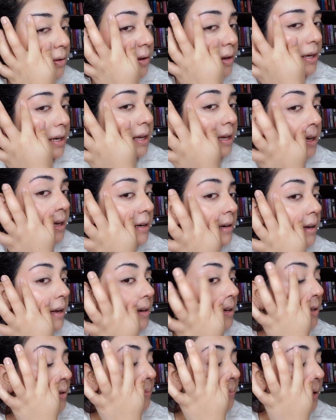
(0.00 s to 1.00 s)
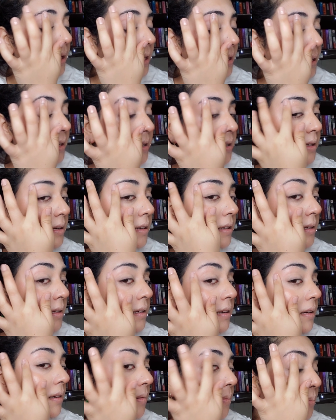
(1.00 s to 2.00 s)
on here under my
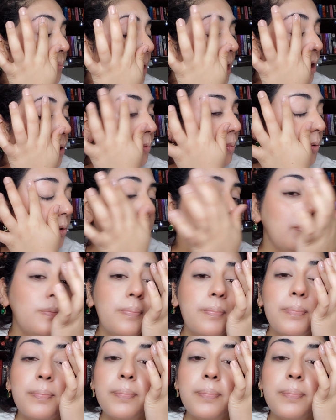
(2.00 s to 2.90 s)
brow bone